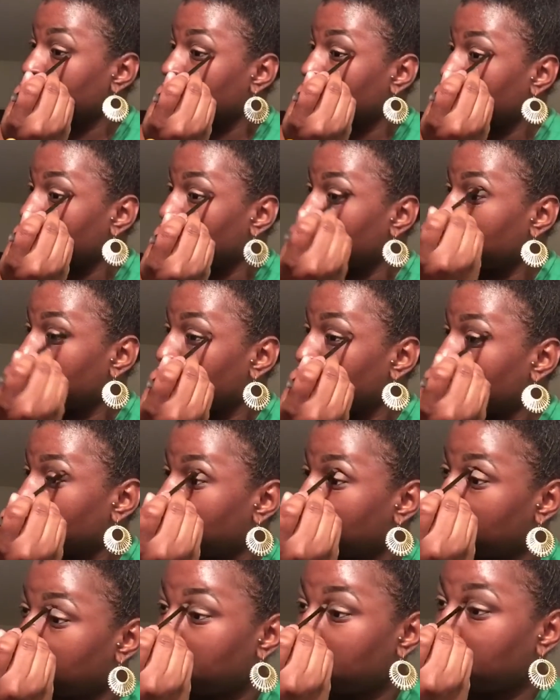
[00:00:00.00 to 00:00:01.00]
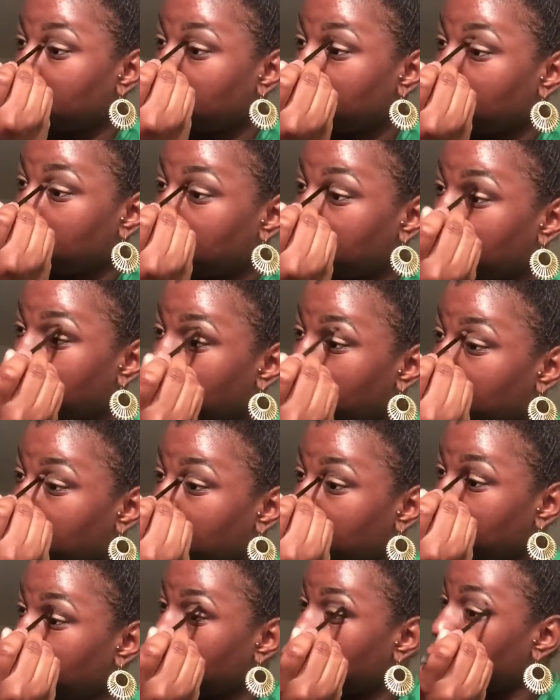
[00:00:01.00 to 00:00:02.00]
Alright, you all, and I'm just blending,
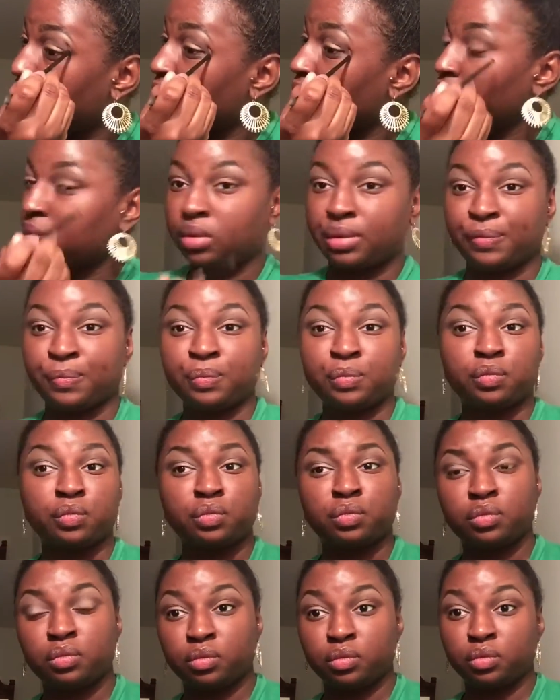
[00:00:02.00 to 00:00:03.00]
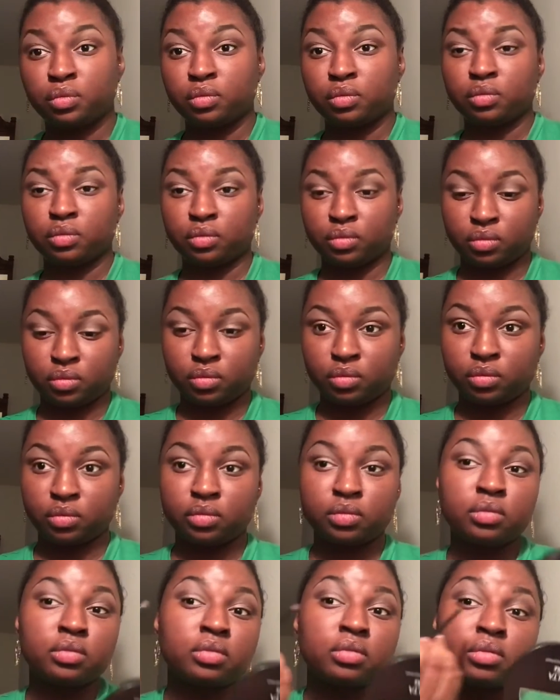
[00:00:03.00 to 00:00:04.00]
blending, blending, trying to get my creased
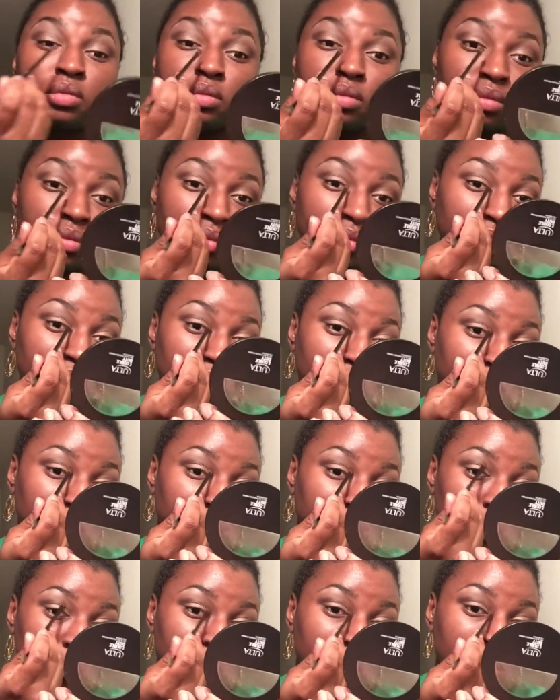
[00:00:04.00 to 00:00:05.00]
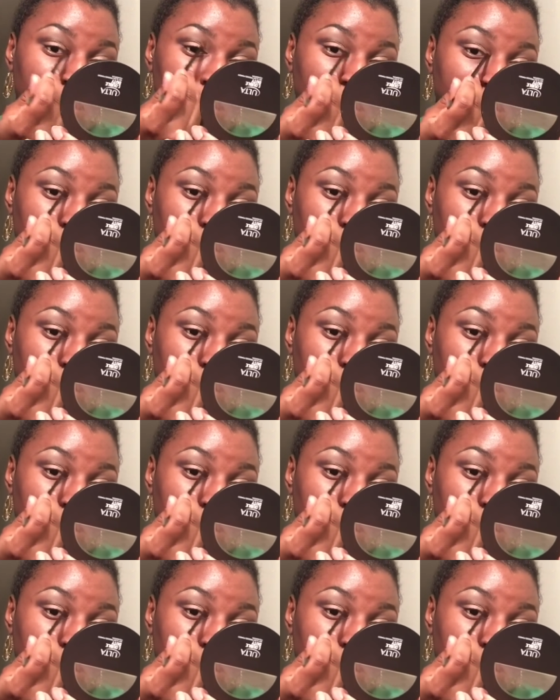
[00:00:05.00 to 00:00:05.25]
area together.